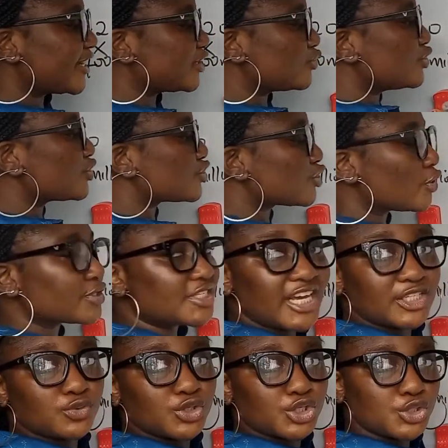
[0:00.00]
are doing salt, they
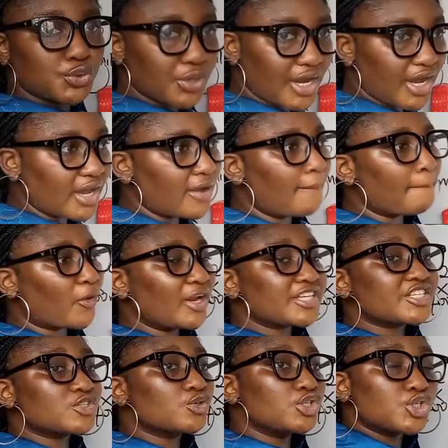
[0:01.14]
are doing sugar, but let's
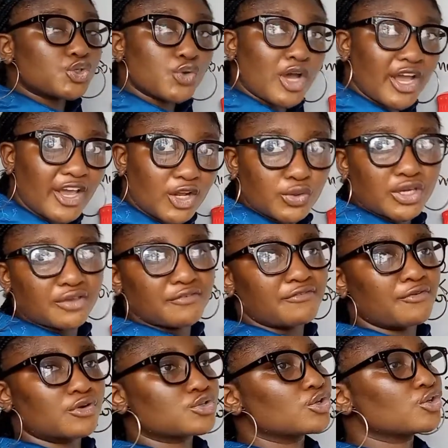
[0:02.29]
say it's only sugar you are looking
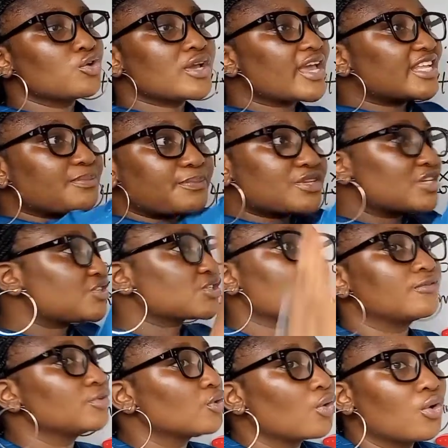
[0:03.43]
for, so you don't get the business risk
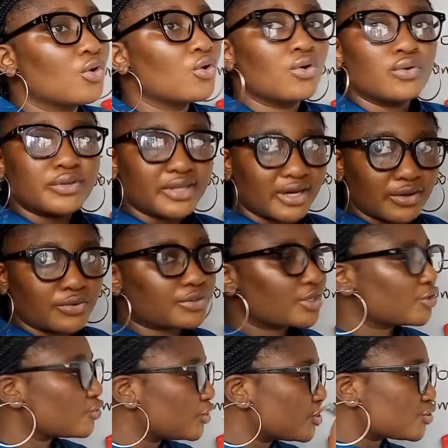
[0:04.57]
of the whole Dangote.
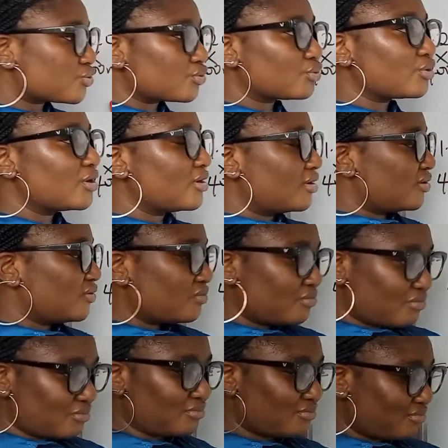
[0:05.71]
You need to
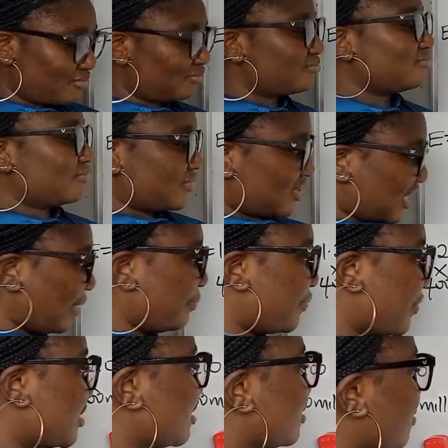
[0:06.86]

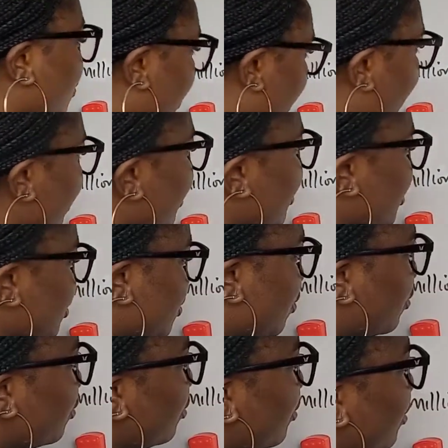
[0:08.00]
separate it. Okay,
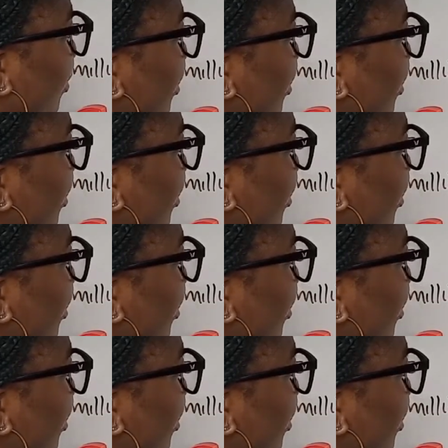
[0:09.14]
so